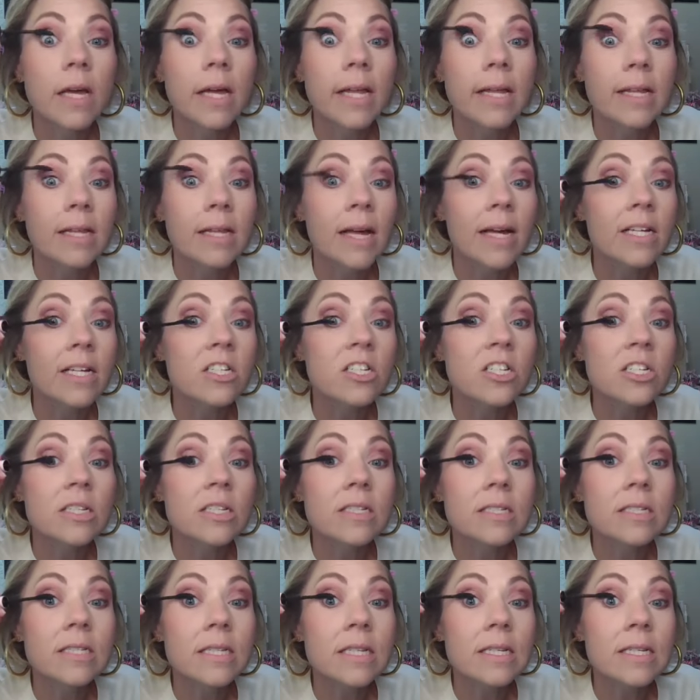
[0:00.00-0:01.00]
And Lash
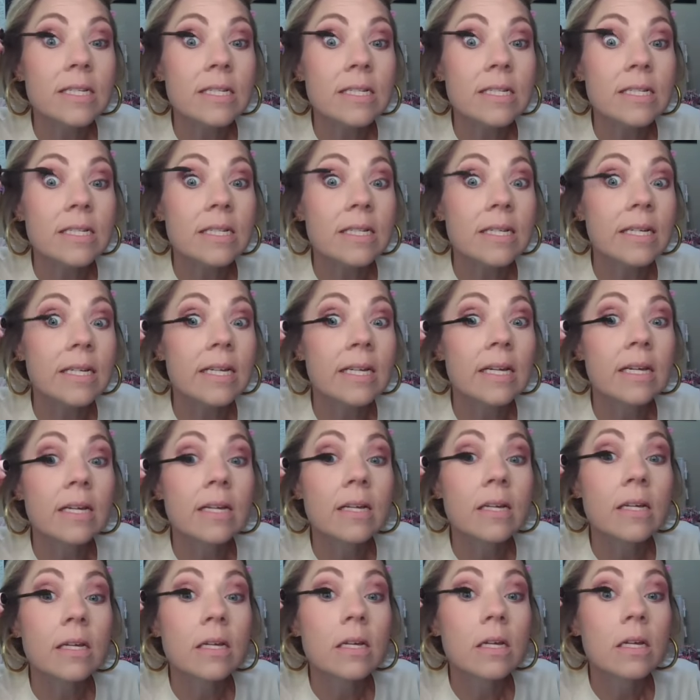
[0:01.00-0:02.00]

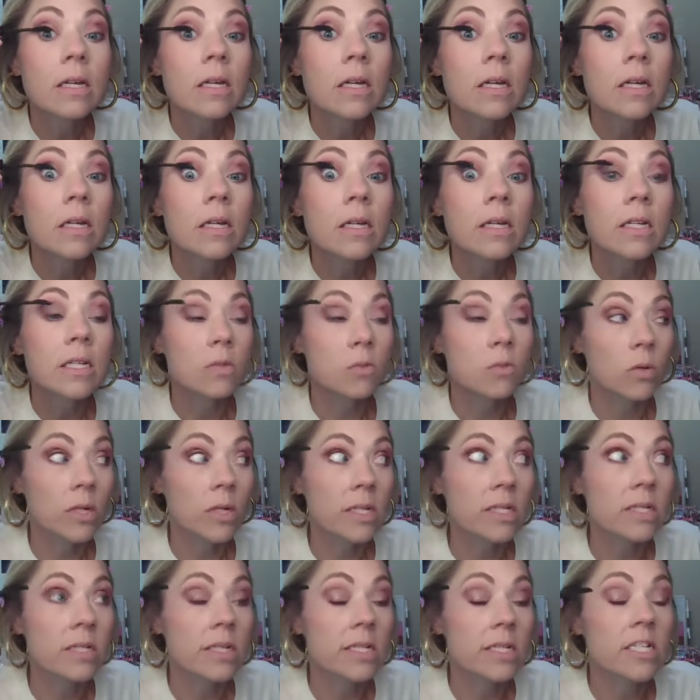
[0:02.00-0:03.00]
Intensity is what
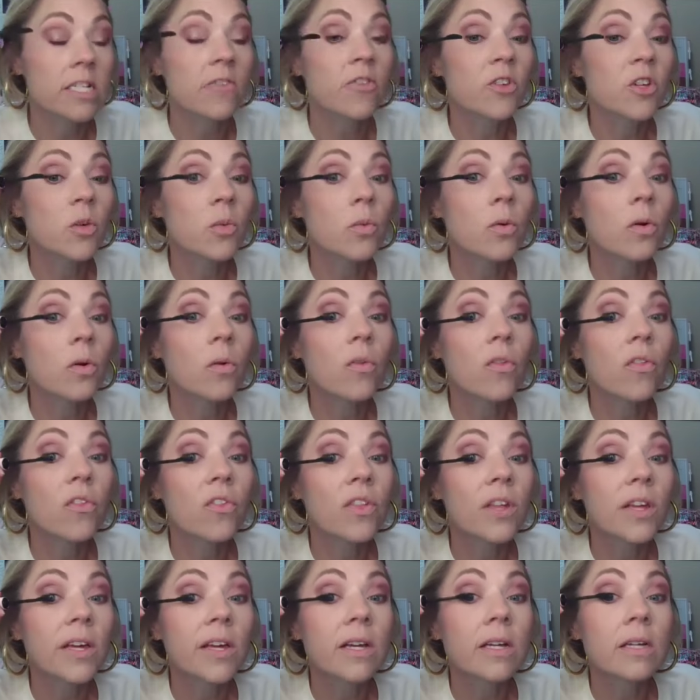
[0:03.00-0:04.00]
it says. If you want
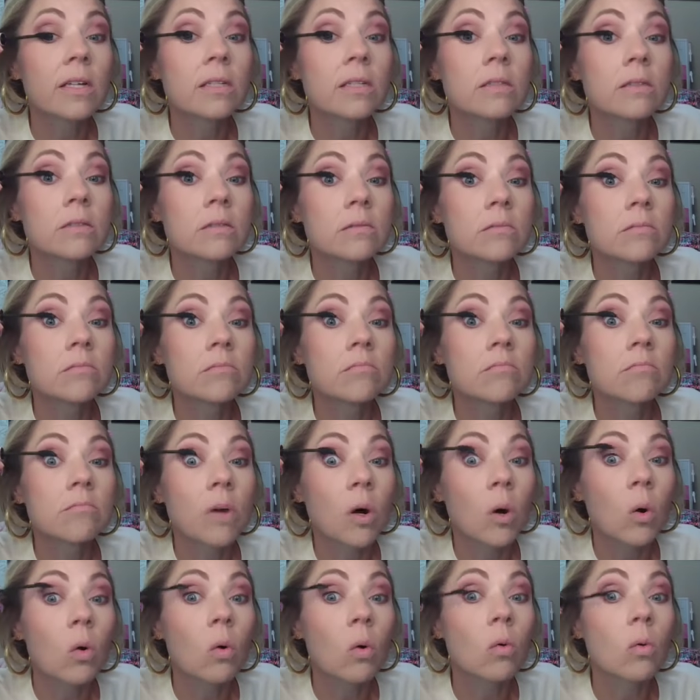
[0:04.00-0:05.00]
thick,
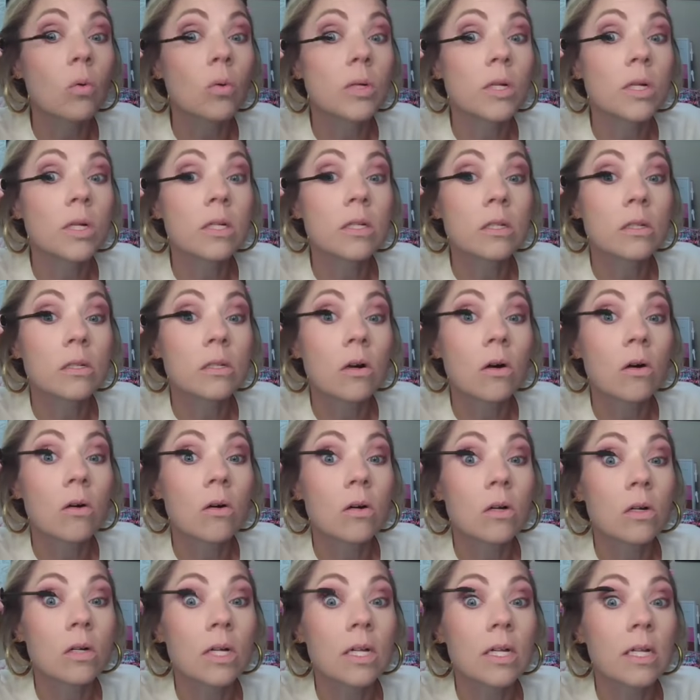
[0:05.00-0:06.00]
bold,
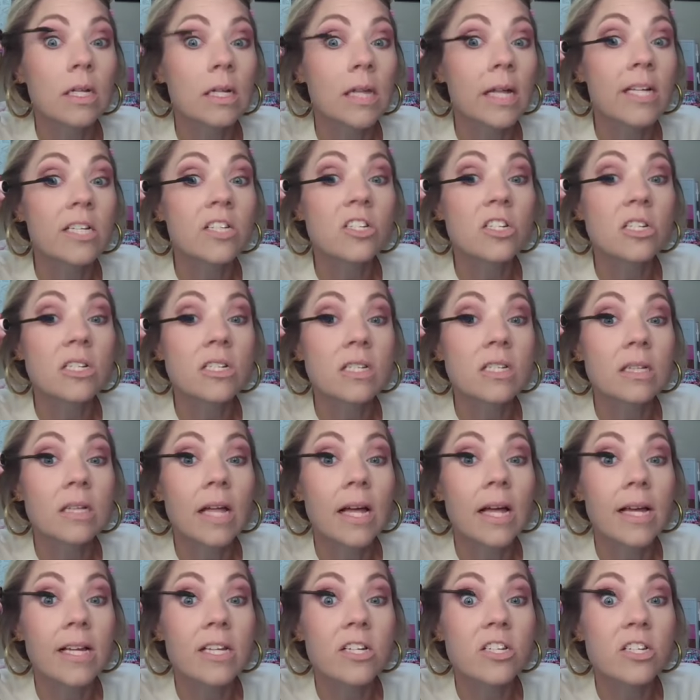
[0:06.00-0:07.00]
long lashes,
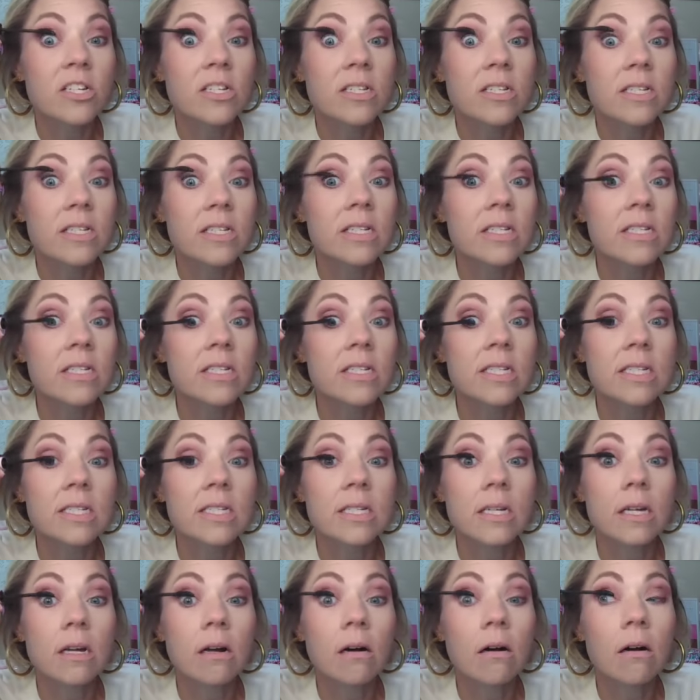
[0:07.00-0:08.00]
Lash
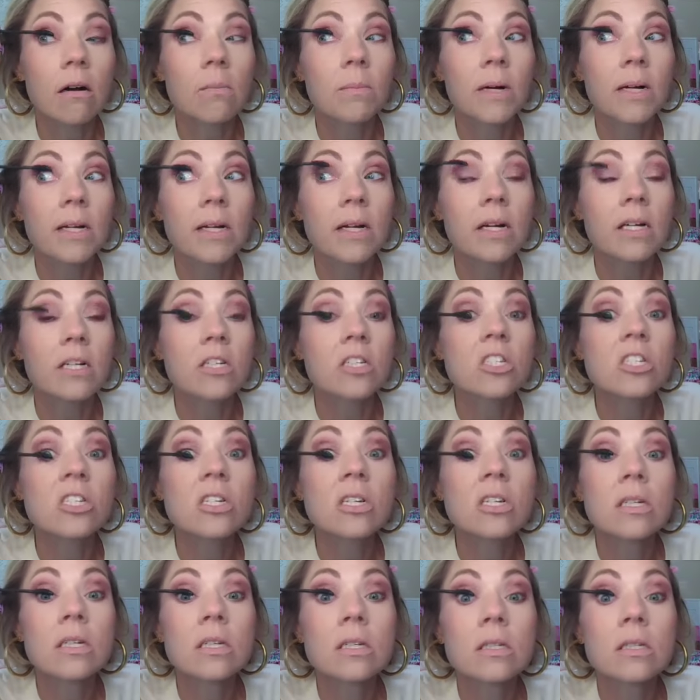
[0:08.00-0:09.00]
Intensity, oh my gosh,